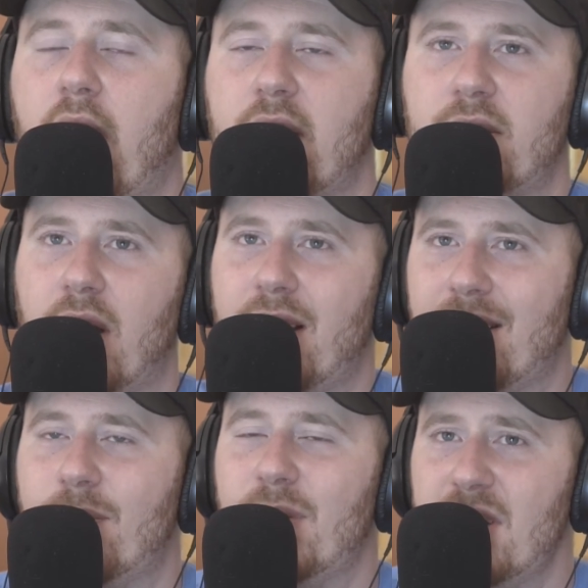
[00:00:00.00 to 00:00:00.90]
it's,
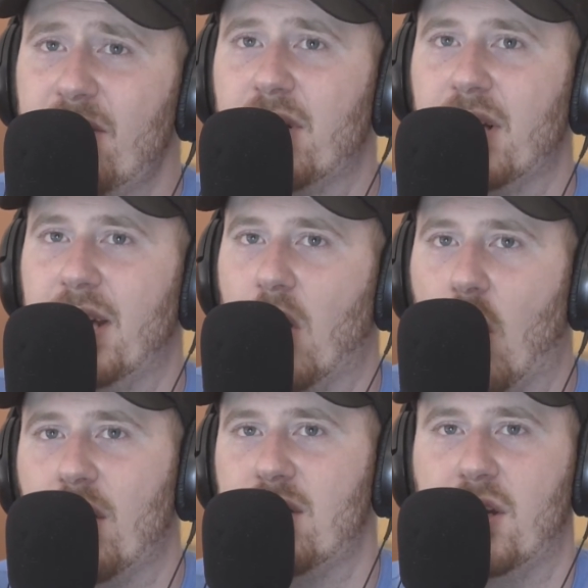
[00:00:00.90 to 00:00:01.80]
it's specifically in the
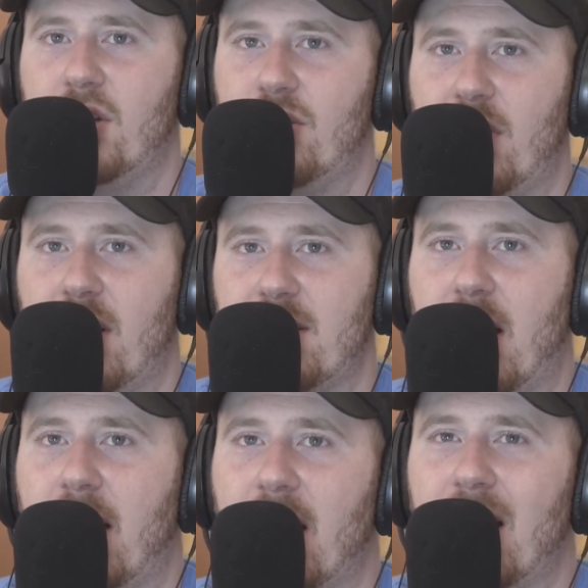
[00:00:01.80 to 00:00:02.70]
arts industry, it's
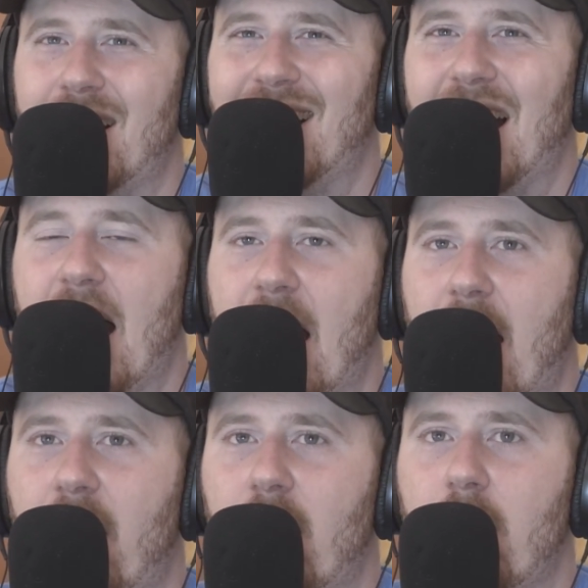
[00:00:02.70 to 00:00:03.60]
like,
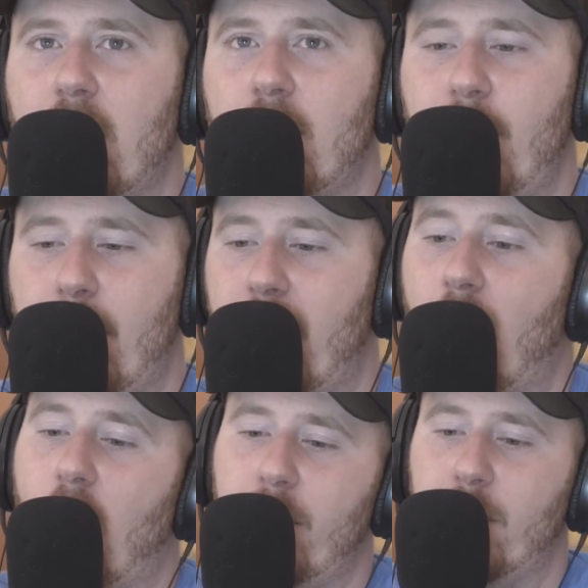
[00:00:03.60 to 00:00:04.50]
people, there
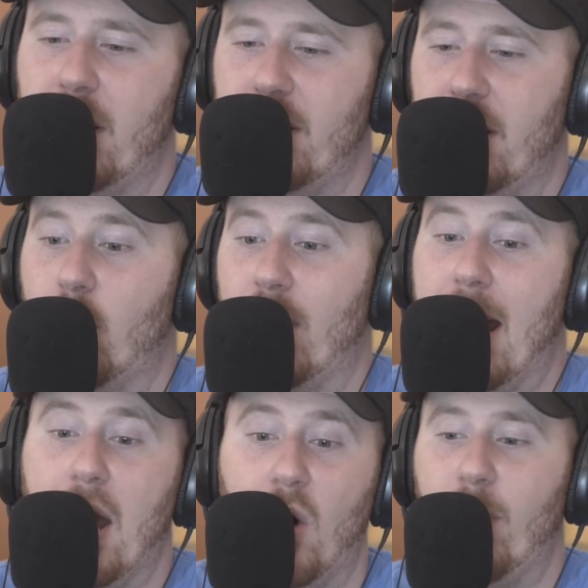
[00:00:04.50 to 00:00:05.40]
are people out there that want to
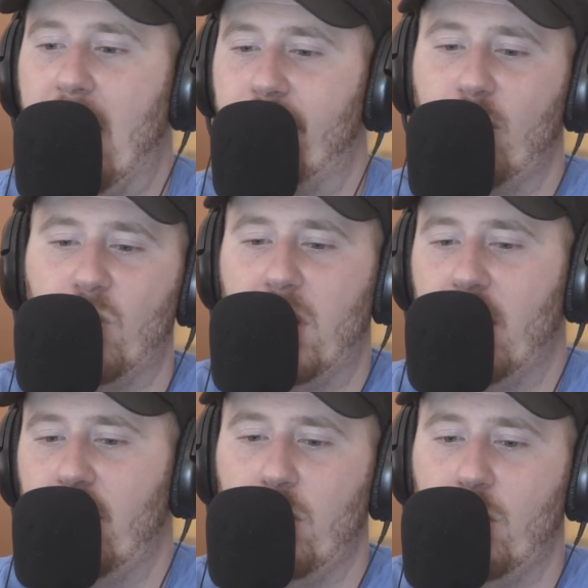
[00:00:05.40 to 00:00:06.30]
help everyone
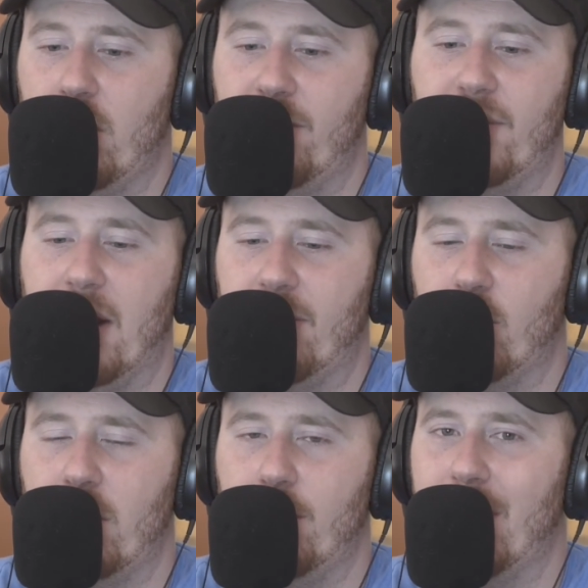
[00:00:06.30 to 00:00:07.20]
and do good for
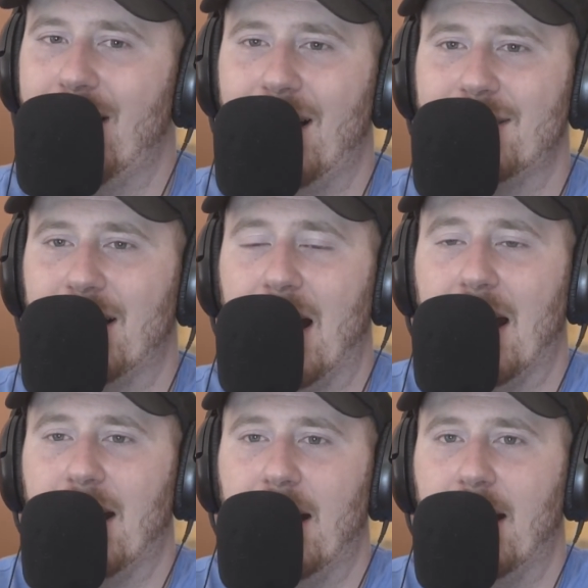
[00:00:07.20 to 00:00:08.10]
everyone, but then it's like
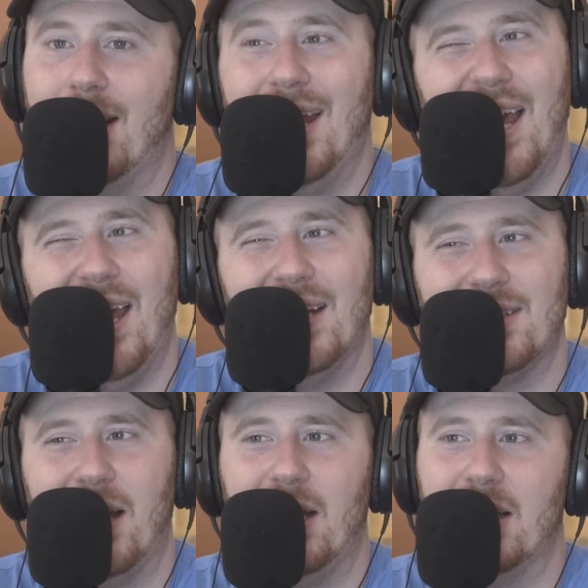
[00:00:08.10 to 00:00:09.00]
at the end of the day, it's
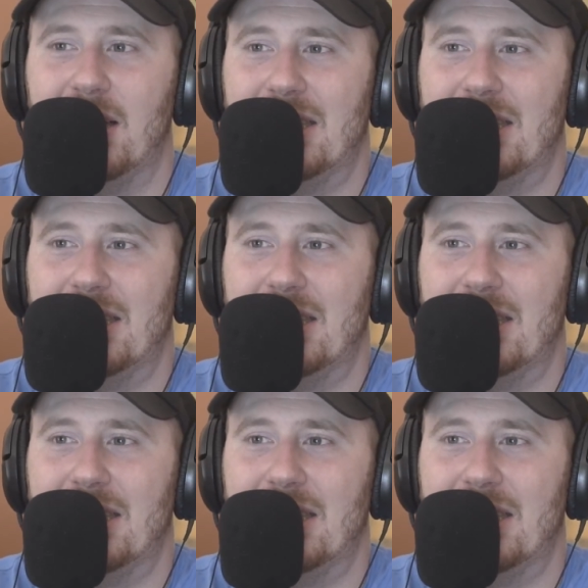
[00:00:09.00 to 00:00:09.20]
like,